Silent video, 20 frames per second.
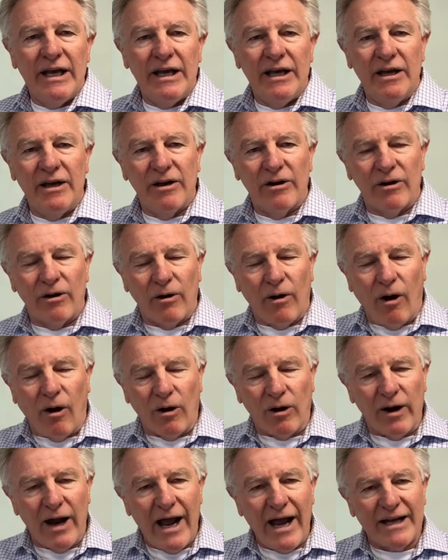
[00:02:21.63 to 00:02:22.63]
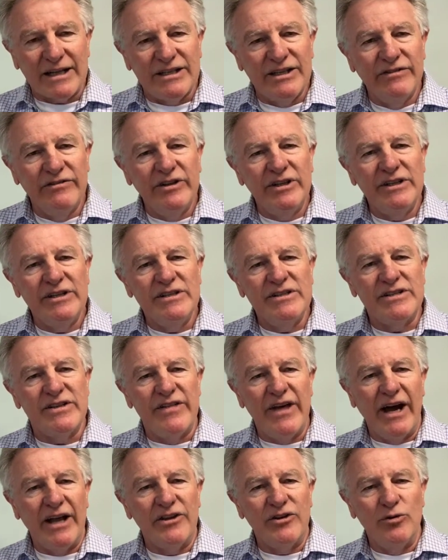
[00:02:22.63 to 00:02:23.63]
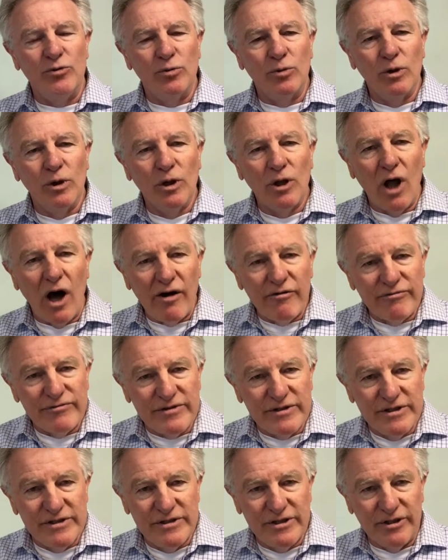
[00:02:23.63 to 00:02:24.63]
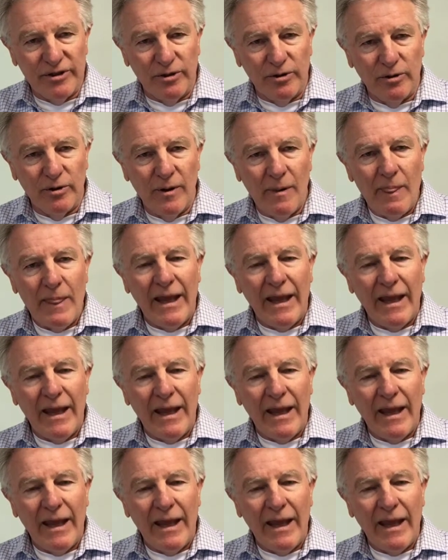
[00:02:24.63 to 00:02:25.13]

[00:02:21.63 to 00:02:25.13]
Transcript: are activities that you love to do